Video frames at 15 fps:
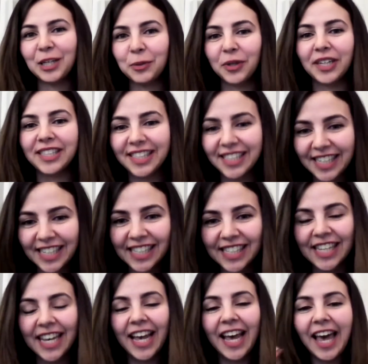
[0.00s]
where it is.
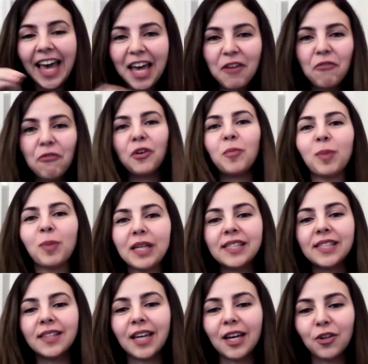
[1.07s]
Every place
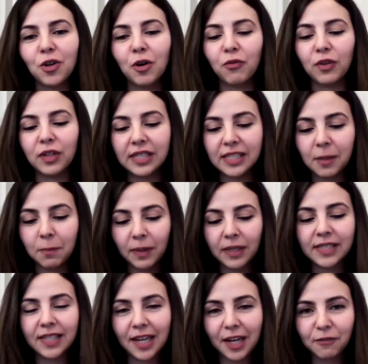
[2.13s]
in that novel is a place
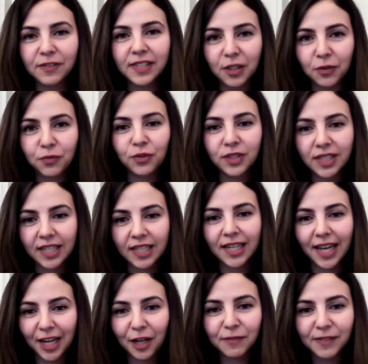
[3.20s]
that I've set foot in
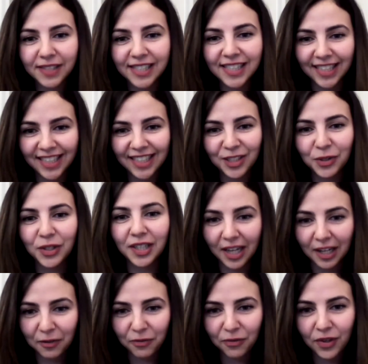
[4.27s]
and I've seen in real
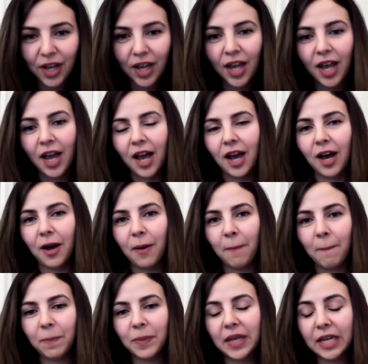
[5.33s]
life.
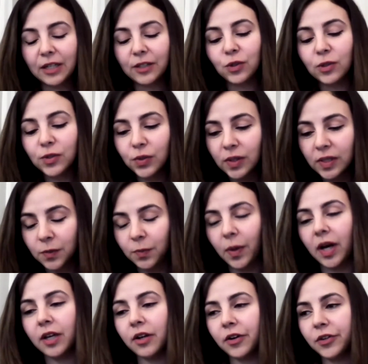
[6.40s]
It is also
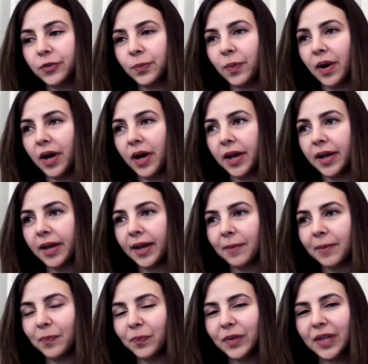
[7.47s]
inspired by,
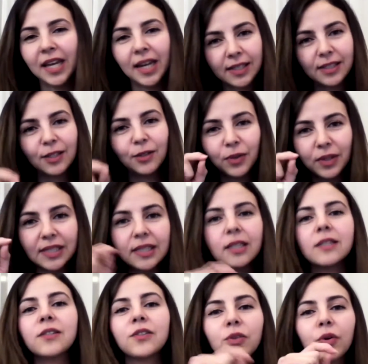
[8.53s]
can I tell you this
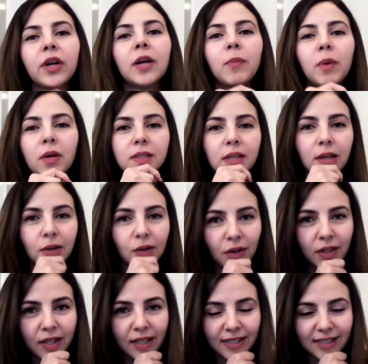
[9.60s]
little story about a
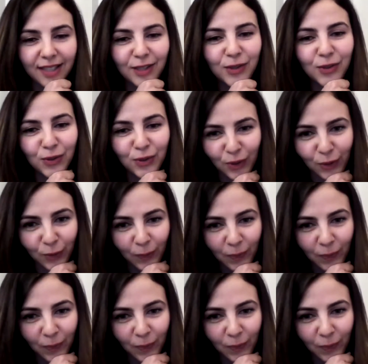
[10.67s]
girl that I used to know?